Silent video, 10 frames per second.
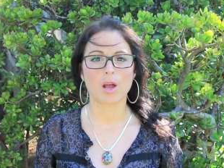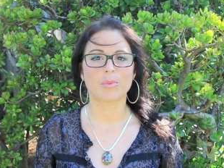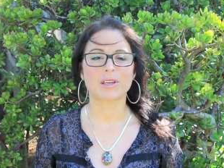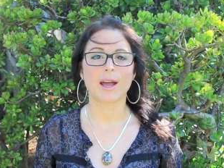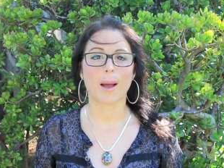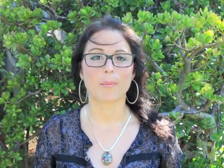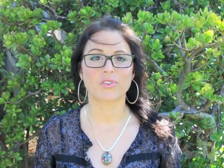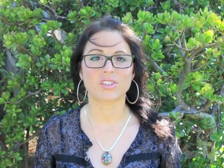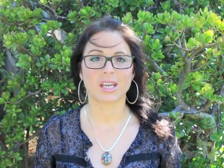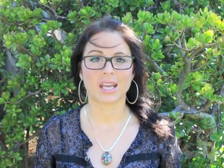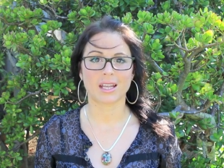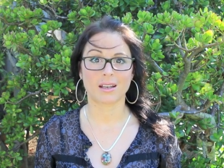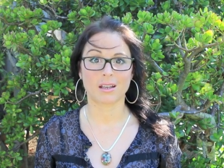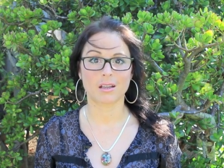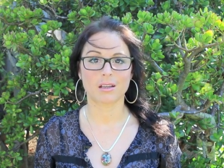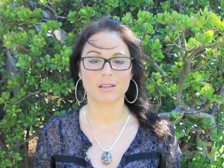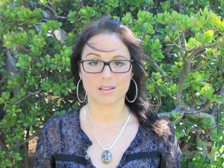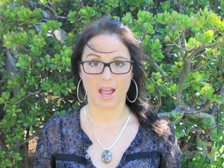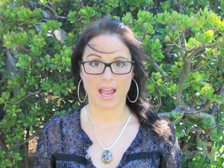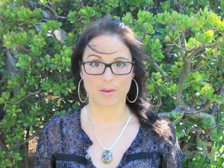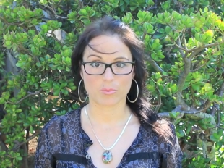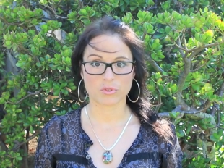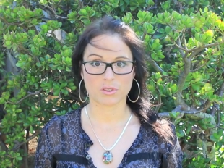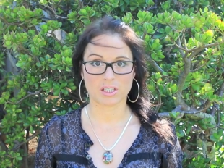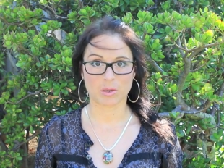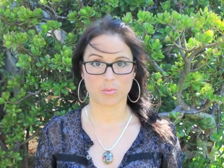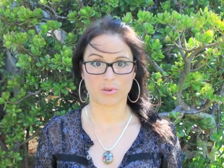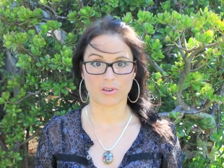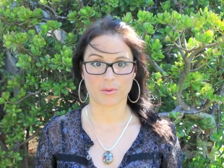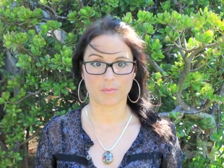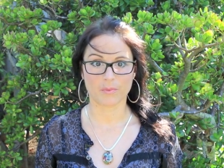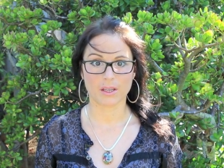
become 10 times deeper.